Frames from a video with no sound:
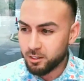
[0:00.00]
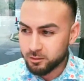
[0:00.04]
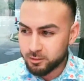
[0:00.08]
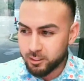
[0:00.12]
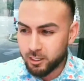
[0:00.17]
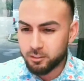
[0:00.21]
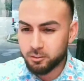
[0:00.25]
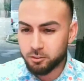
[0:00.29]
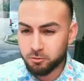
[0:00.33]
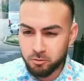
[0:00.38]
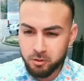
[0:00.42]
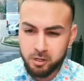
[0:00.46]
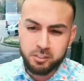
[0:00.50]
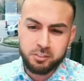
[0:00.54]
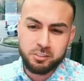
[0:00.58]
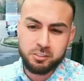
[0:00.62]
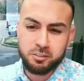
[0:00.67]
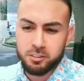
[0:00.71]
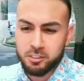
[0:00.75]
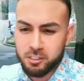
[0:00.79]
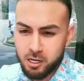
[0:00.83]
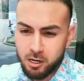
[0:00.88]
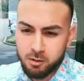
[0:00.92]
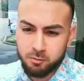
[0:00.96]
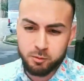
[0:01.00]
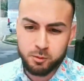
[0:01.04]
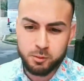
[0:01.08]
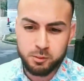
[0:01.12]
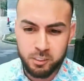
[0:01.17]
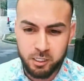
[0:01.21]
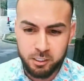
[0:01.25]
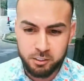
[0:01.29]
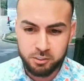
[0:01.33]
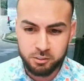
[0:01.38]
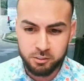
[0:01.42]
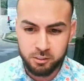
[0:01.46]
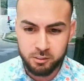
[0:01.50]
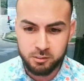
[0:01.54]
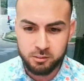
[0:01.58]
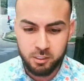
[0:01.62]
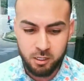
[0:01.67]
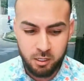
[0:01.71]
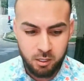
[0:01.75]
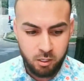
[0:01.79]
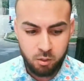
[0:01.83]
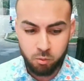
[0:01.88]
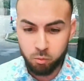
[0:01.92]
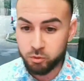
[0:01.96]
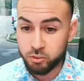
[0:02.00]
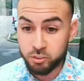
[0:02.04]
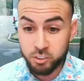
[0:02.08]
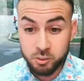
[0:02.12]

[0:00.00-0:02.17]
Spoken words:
that direction of the conversation is, we